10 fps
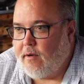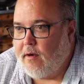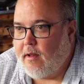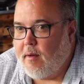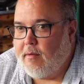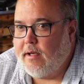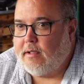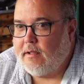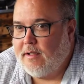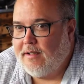He moved to
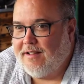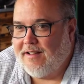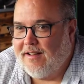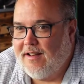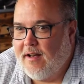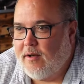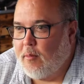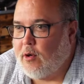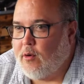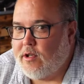Oklahoma for college
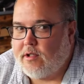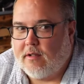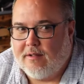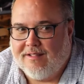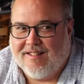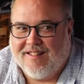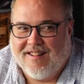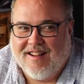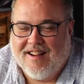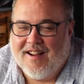and decided to
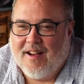stay.